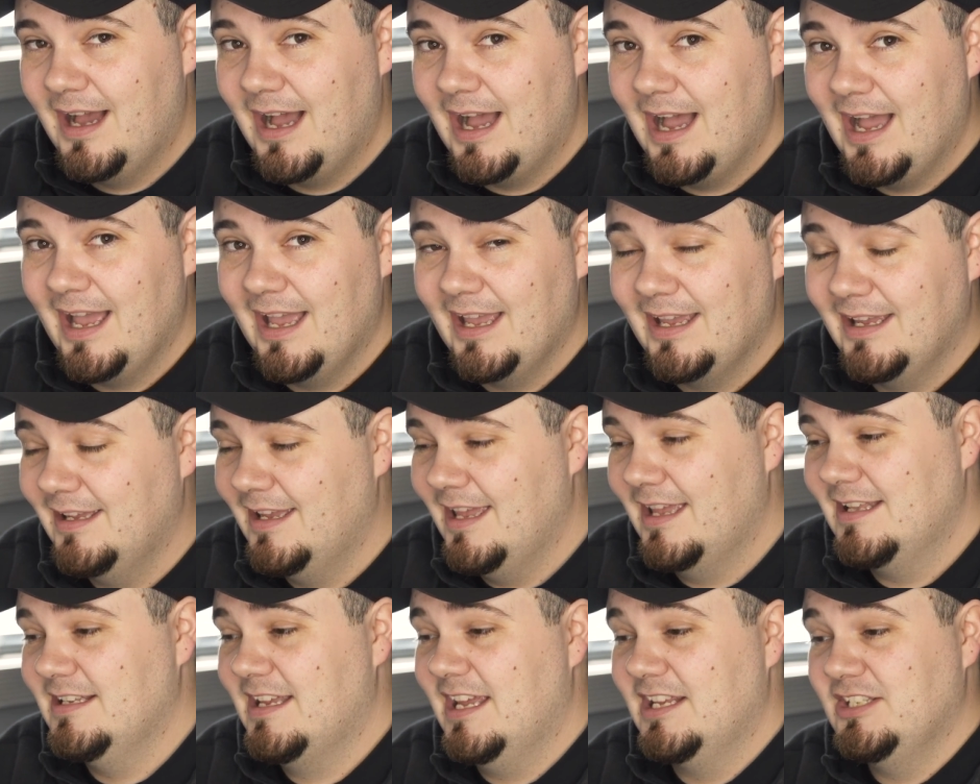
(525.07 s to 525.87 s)

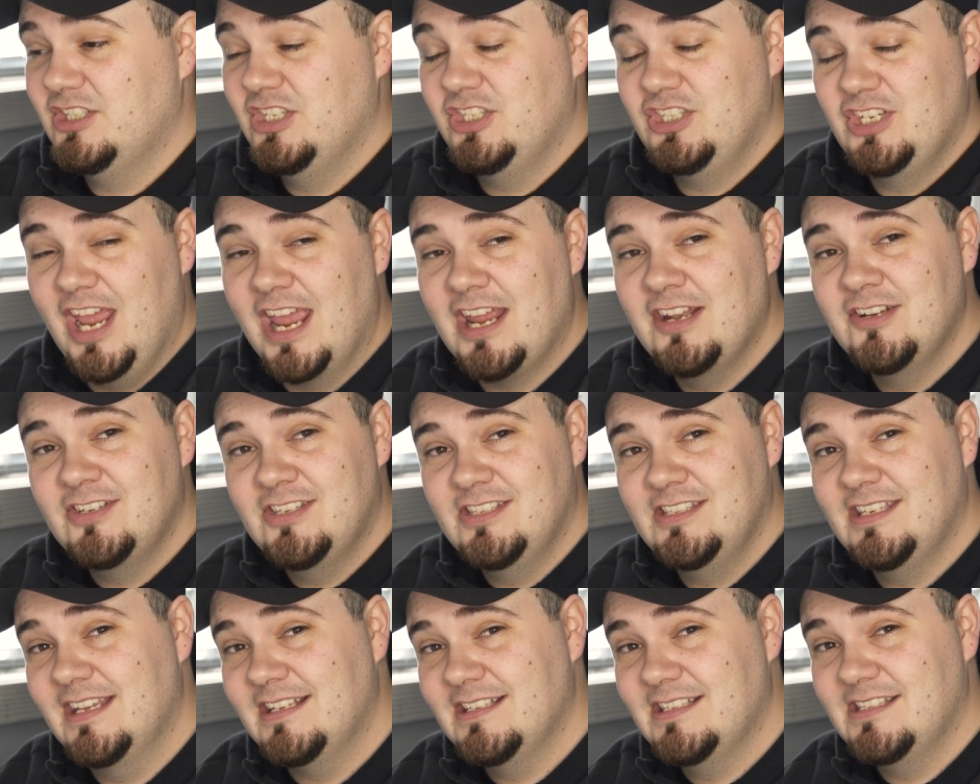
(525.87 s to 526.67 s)
it's changed
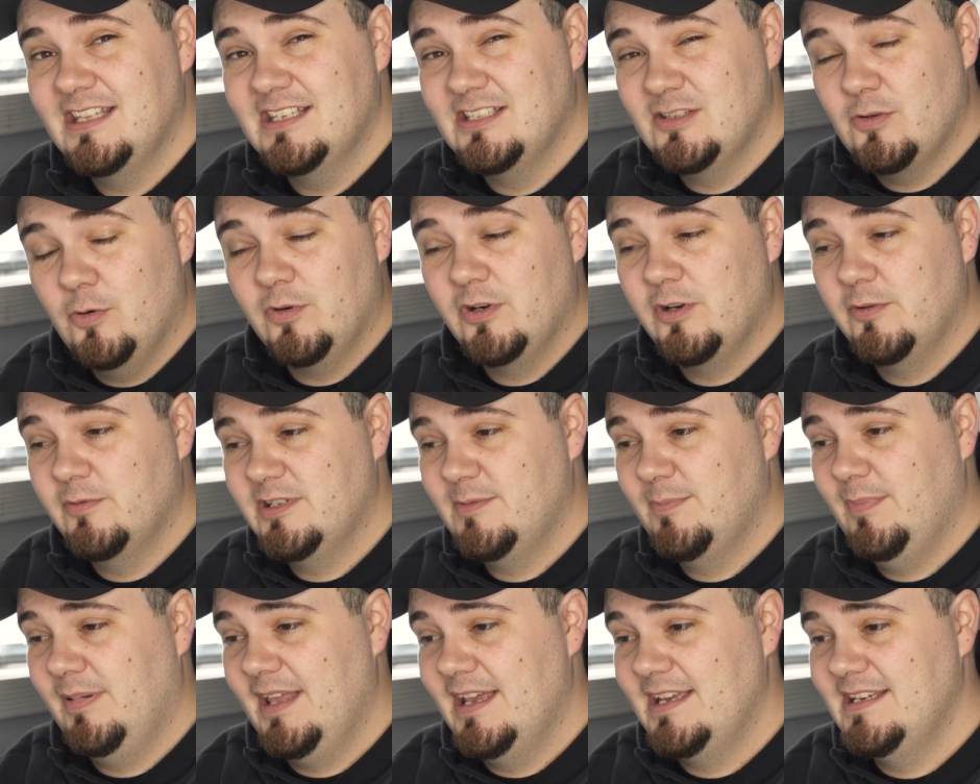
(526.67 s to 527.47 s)
since this order
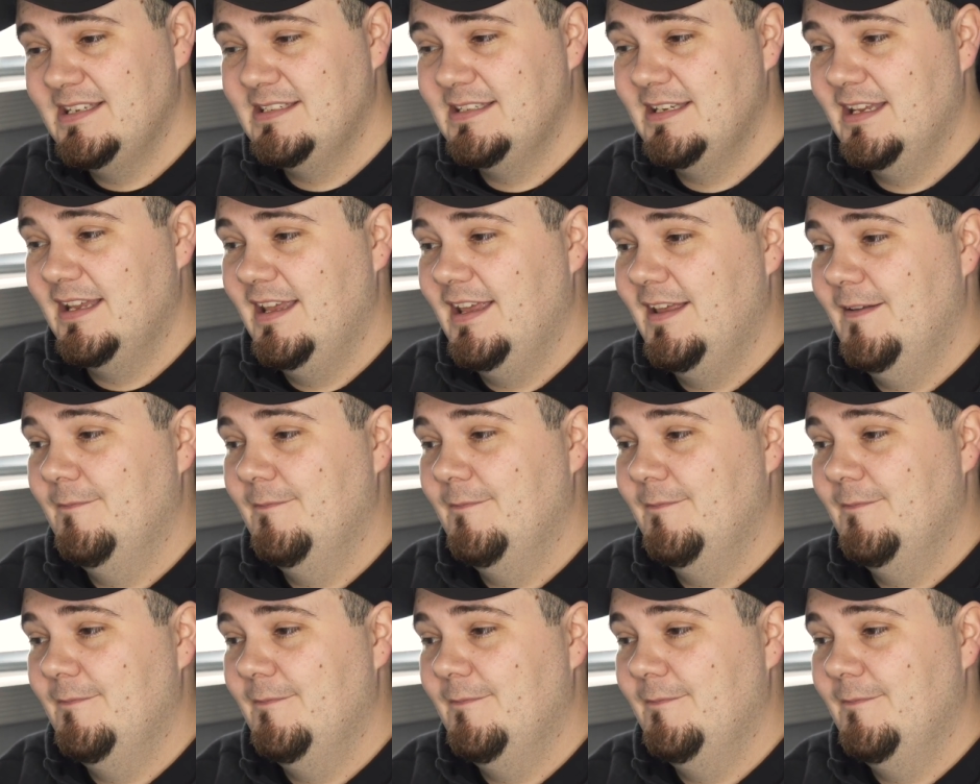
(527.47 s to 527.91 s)
was placed.